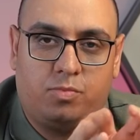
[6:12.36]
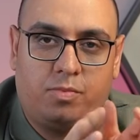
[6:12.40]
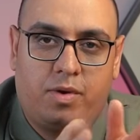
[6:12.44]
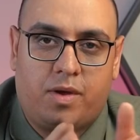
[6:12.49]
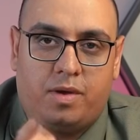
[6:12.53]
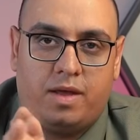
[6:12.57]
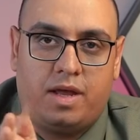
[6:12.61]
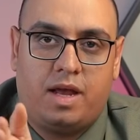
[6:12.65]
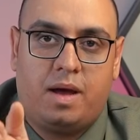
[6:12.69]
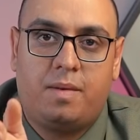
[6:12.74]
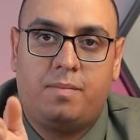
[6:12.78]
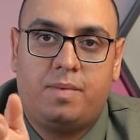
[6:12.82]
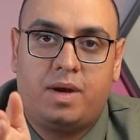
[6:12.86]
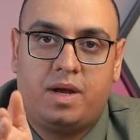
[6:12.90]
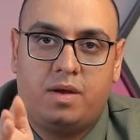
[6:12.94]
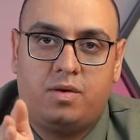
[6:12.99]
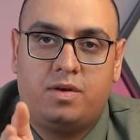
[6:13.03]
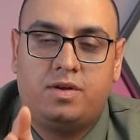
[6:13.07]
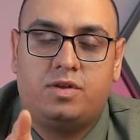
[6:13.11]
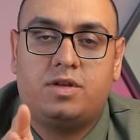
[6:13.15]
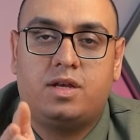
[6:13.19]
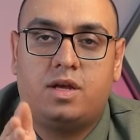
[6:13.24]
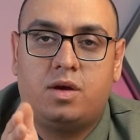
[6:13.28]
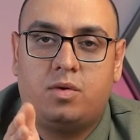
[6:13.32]
milliamp
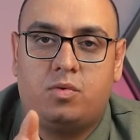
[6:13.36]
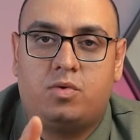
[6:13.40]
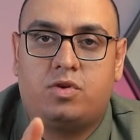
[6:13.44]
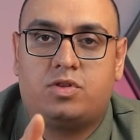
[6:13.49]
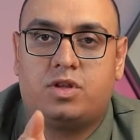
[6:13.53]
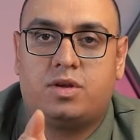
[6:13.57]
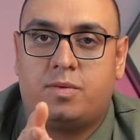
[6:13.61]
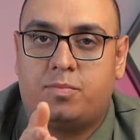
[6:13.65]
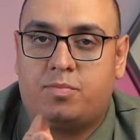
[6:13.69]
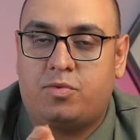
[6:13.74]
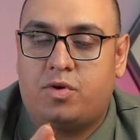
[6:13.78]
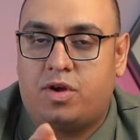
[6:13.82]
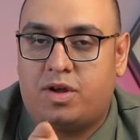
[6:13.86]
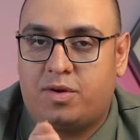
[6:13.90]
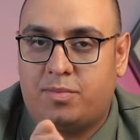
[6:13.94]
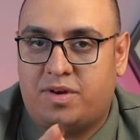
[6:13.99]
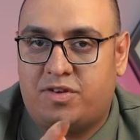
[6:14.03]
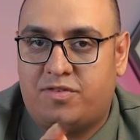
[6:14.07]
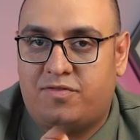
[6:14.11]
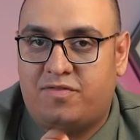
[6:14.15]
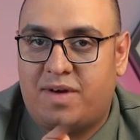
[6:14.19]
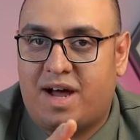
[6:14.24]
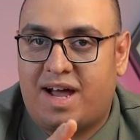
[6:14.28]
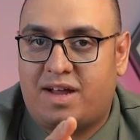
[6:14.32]
hours, which can pretty
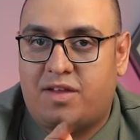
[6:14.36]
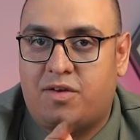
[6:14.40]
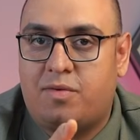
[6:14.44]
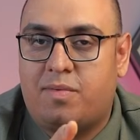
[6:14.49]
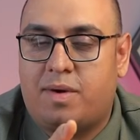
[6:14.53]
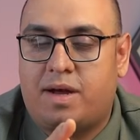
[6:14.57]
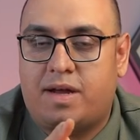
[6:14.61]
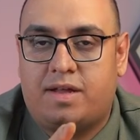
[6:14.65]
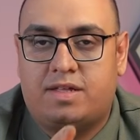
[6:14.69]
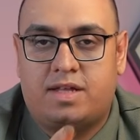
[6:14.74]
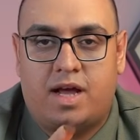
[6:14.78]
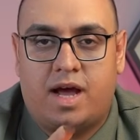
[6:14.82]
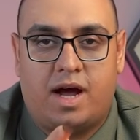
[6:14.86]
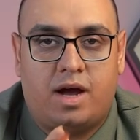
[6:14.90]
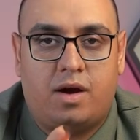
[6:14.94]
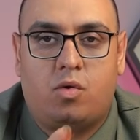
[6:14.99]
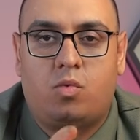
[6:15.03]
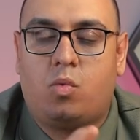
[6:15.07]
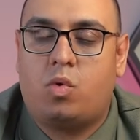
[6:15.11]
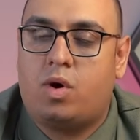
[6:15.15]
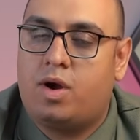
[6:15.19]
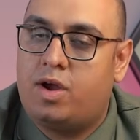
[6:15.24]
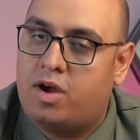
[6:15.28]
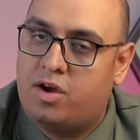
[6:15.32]
much vacuum an entire
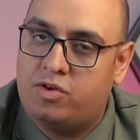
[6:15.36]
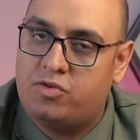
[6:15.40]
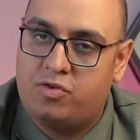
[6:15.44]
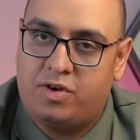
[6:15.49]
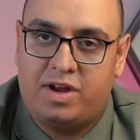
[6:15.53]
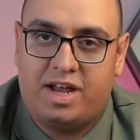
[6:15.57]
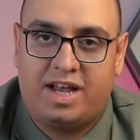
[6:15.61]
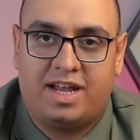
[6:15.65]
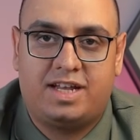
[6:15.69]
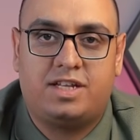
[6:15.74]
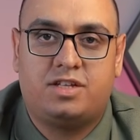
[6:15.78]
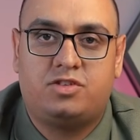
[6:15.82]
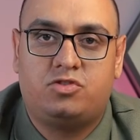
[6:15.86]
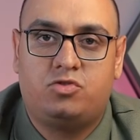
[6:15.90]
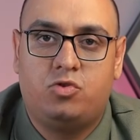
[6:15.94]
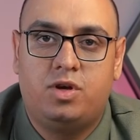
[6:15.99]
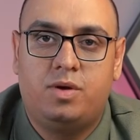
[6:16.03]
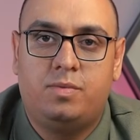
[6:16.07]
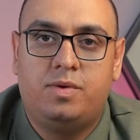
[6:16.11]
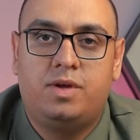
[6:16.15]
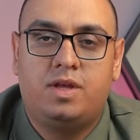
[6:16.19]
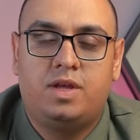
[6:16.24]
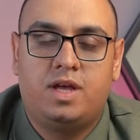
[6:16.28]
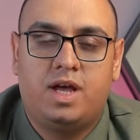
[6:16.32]
180
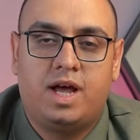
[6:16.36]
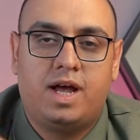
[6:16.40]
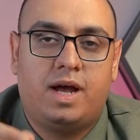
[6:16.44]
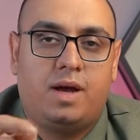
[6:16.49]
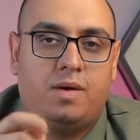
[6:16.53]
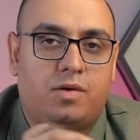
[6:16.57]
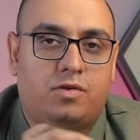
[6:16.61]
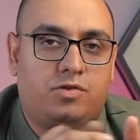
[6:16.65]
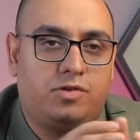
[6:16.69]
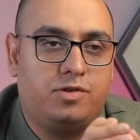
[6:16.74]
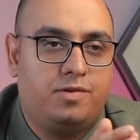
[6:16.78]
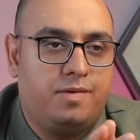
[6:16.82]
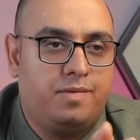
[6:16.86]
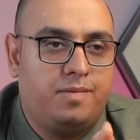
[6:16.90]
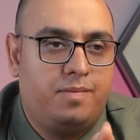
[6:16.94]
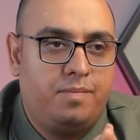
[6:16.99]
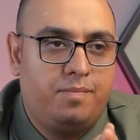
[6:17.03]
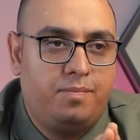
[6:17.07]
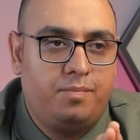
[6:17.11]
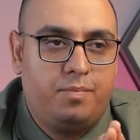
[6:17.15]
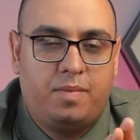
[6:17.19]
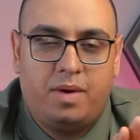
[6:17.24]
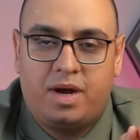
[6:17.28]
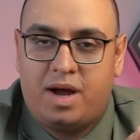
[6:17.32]
square meter house
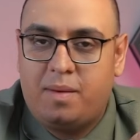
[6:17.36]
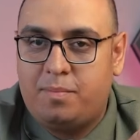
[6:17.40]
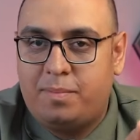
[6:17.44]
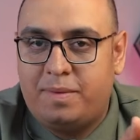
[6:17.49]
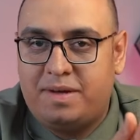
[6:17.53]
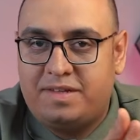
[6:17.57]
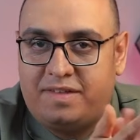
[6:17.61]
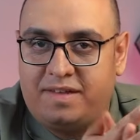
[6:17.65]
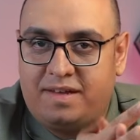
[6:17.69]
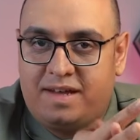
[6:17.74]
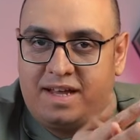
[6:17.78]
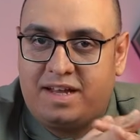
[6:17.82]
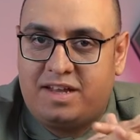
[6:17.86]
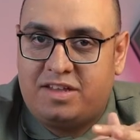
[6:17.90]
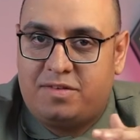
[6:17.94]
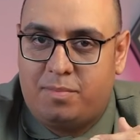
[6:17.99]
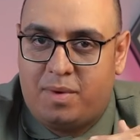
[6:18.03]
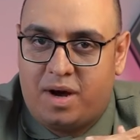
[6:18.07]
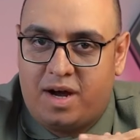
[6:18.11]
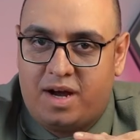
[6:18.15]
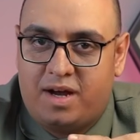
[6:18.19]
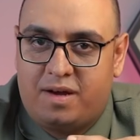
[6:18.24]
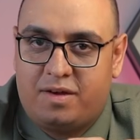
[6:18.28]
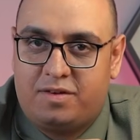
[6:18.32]
without missing any
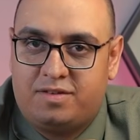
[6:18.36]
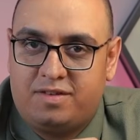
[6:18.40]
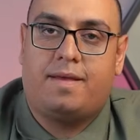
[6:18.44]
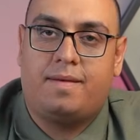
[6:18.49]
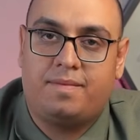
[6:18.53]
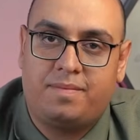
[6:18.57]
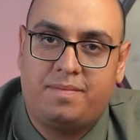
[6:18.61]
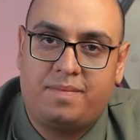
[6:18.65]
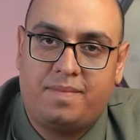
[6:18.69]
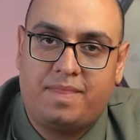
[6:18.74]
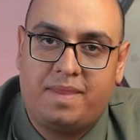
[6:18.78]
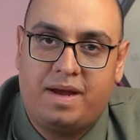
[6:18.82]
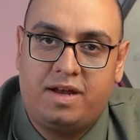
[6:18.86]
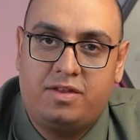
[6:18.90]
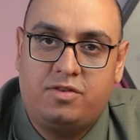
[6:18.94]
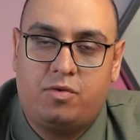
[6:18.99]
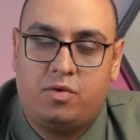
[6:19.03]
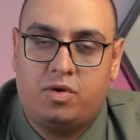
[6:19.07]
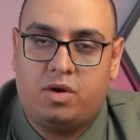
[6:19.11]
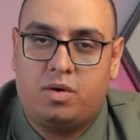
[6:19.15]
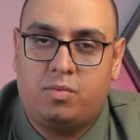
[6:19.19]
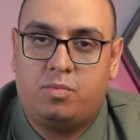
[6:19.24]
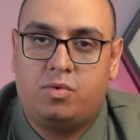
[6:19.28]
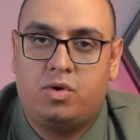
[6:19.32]
spots. The
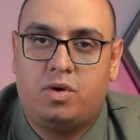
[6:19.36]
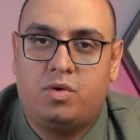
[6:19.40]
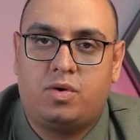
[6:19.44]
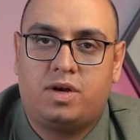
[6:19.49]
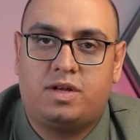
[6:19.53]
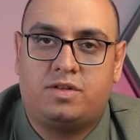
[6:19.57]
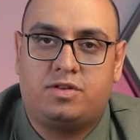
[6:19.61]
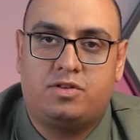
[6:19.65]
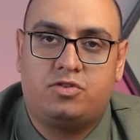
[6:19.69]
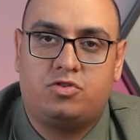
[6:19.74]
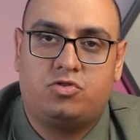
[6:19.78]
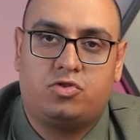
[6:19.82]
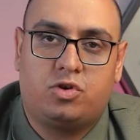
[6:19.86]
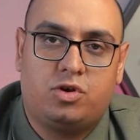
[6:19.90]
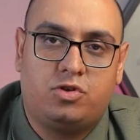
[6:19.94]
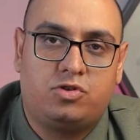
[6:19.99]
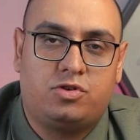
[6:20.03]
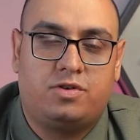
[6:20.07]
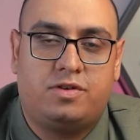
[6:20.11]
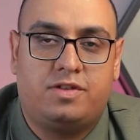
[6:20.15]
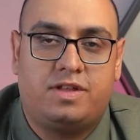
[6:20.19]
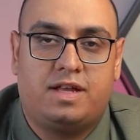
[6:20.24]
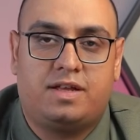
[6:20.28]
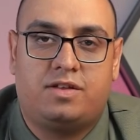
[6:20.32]
S4L Pro has a
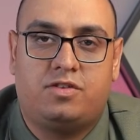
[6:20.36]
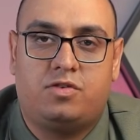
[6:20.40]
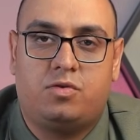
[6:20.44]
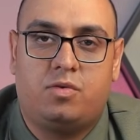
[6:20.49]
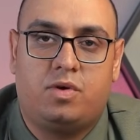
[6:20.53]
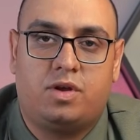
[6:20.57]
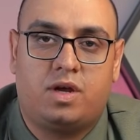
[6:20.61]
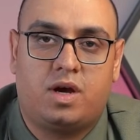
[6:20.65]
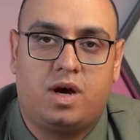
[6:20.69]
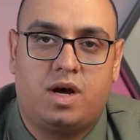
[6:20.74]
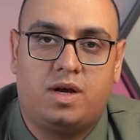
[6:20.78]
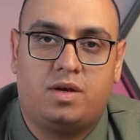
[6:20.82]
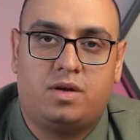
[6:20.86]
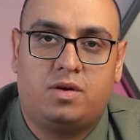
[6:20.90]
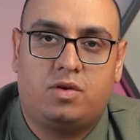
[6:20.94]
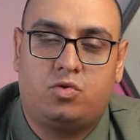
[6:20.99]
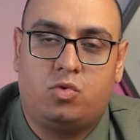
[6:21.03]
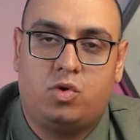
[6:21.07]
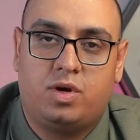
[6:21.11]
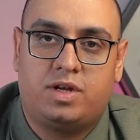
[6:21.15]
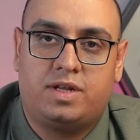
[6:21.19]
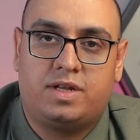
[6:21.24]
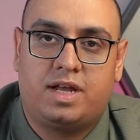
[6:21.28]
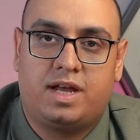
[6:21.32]
structured sensor with
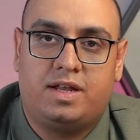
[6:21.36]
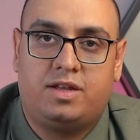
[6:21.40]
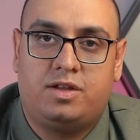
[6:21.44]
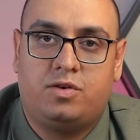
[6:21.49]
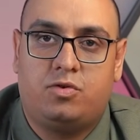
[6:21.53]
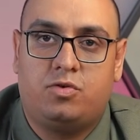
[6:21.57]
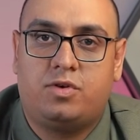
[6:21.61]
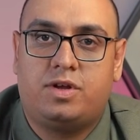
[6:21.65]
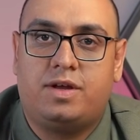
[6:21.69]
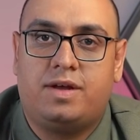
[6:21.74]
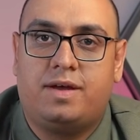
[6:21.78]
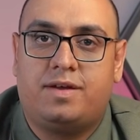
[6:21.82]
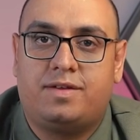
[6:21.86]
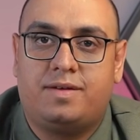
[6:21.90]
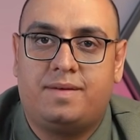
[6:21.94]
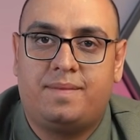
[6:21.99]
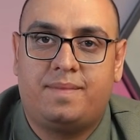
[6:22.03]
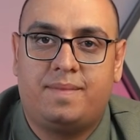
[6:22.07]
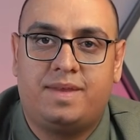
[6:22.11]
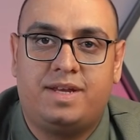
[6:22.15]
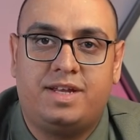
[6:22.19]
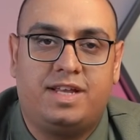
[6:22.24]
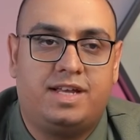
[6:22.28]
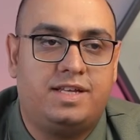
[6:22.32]
129 degrees.
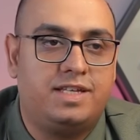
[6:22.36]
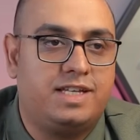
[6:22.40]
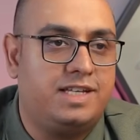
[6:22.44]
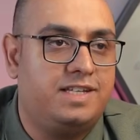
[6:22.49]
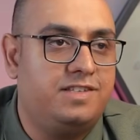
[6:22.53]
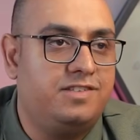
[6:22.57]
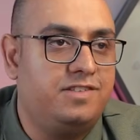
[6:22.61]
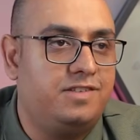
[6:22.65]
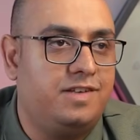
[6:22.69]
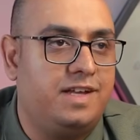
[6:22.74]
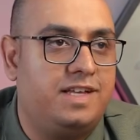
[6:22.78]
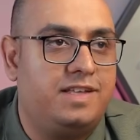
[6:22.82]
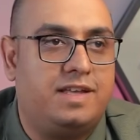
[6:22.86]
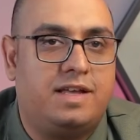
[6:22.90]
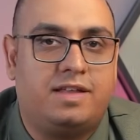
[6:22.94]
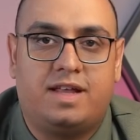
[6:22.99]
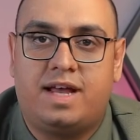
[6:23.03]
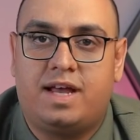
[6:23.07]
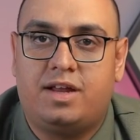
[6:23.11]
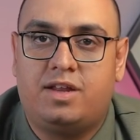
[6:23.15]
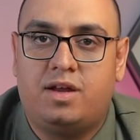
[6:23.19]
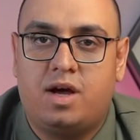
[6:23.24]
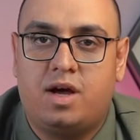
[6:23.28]
It can easily detect